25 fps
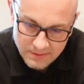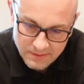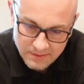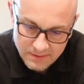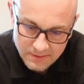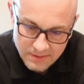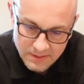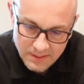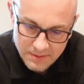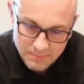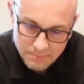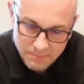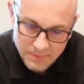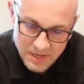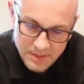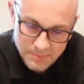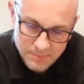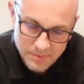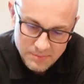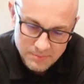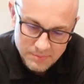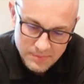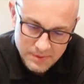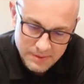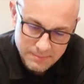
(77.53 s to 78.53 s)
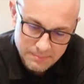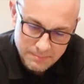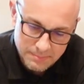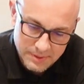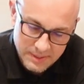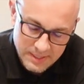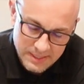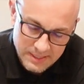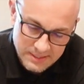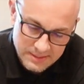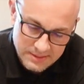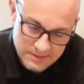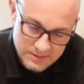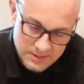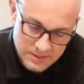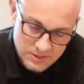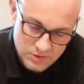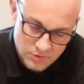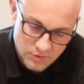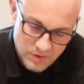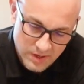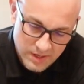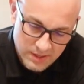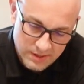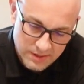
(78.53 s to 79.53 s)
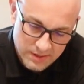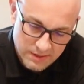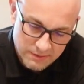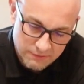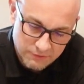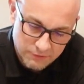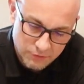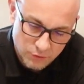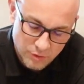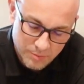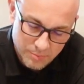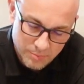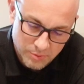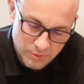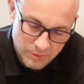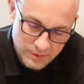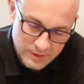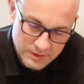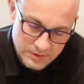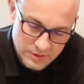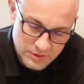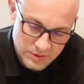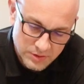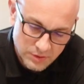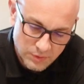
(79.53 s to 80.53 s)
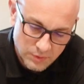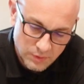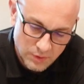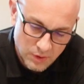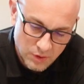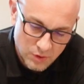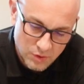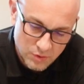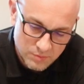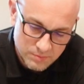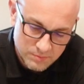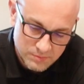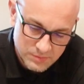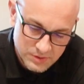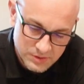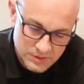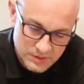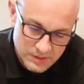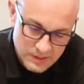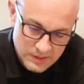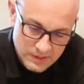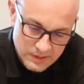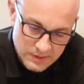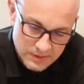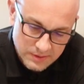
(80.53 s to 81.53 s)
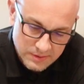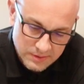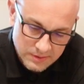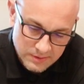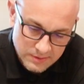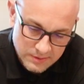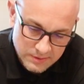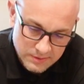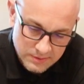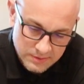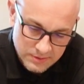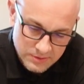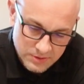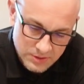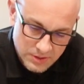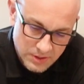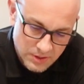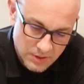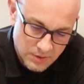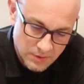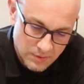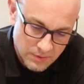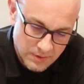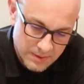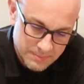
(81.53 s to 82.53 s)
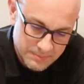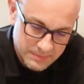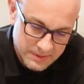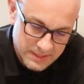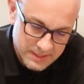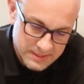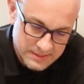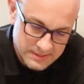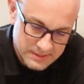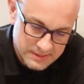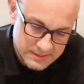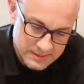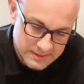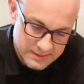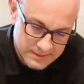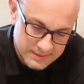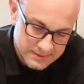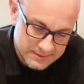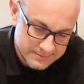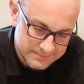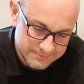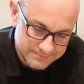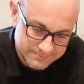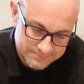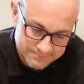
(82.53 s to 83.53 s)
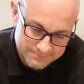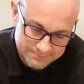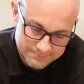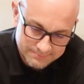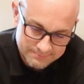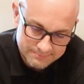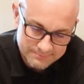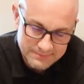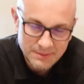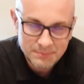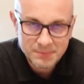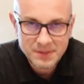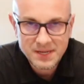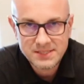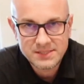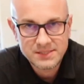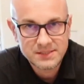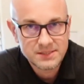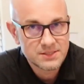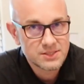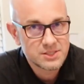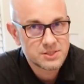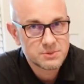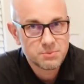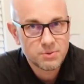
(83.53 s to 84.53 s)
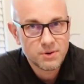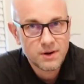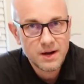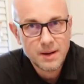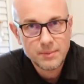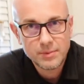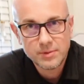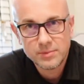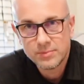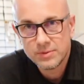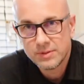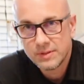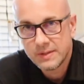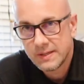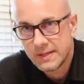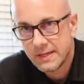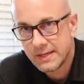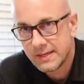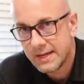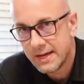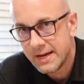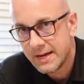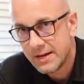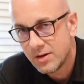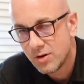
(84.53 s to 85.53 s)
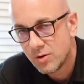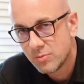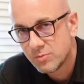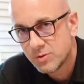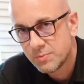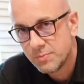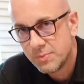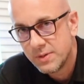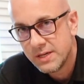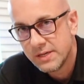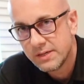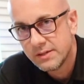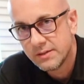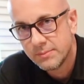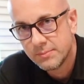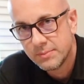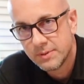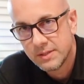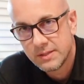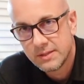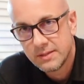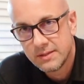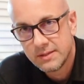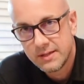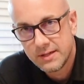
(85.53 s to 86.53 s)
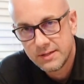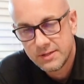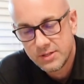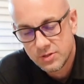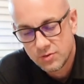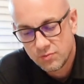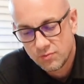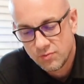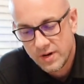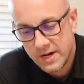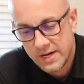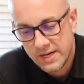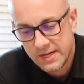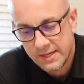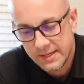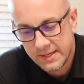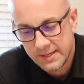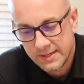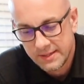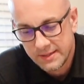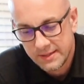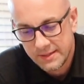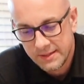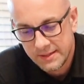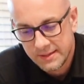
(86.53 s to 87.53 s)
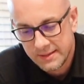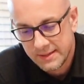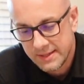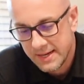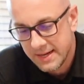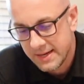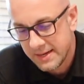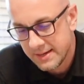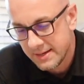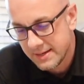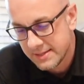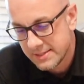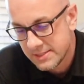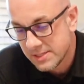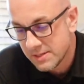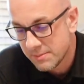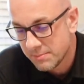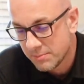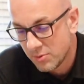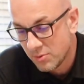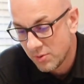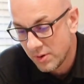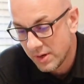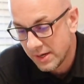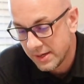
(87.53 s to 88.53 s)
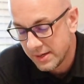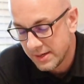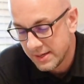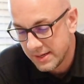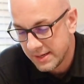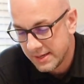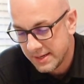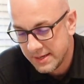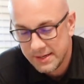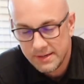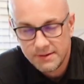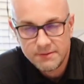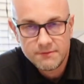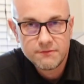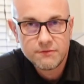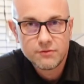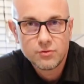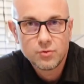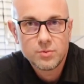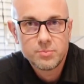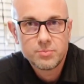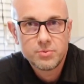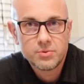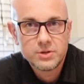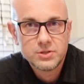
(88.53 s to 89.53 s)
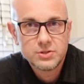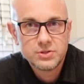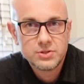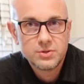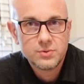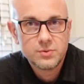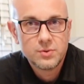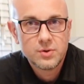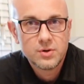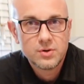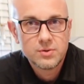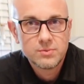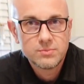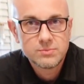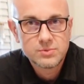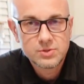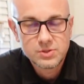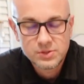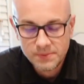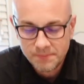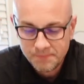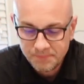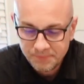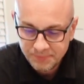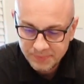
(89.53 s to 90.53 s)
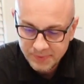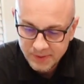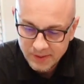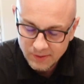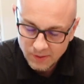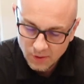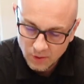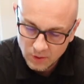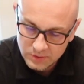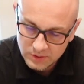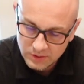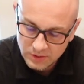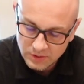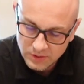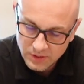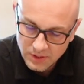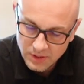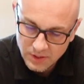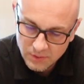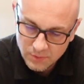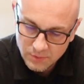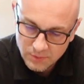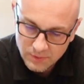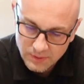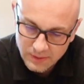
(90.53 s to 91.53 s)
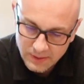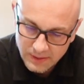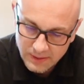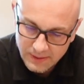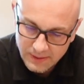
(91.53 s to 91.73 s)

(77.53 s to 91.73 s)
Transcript: The minimum impedance is rated at 4.2 ohms. So I'm guessing this is probably an 8 ohm speaker, but they're just rating it in that at some point, and it hit 4.2 ohms on the low.